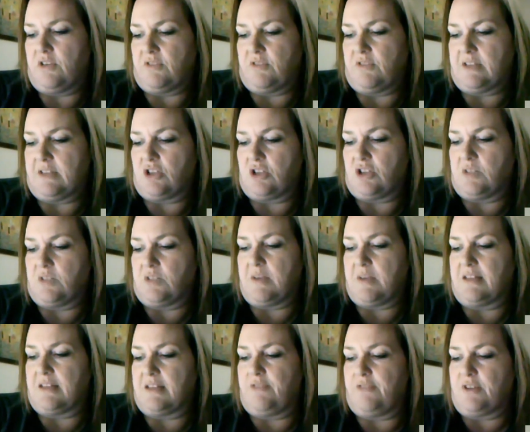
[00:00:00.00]
for different
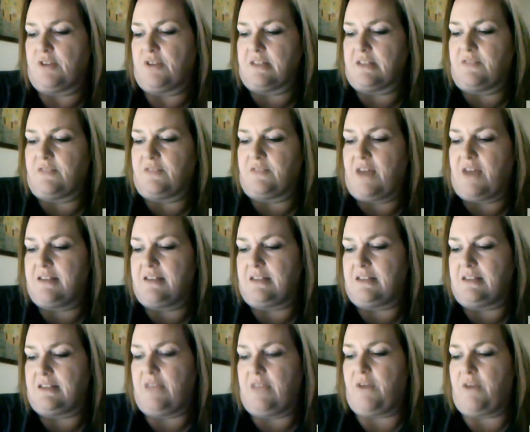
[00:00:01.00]
sections. Because like, for instance, if
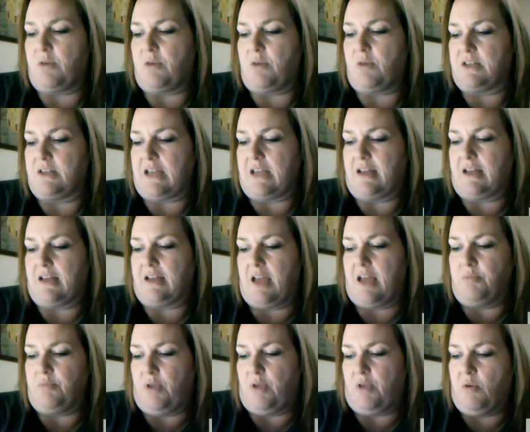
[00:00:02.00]
I were to take
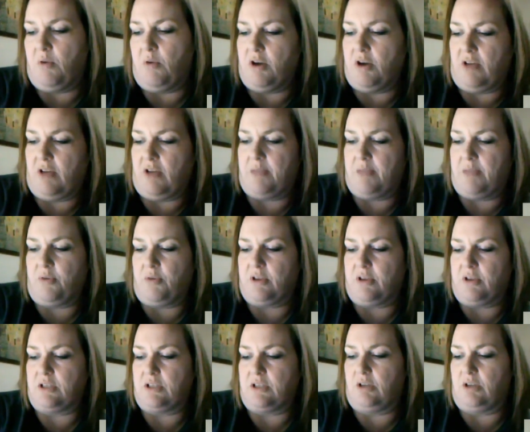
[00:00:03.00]
9.1 or
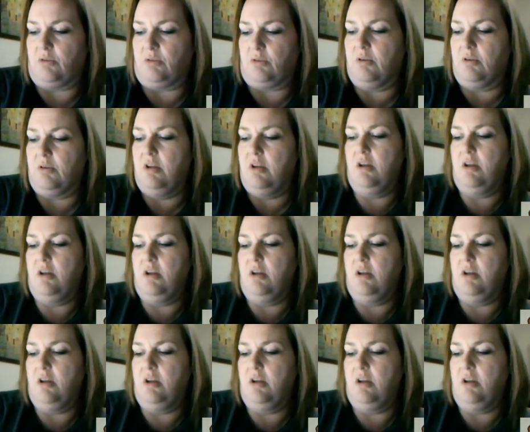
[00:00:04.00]
9.2,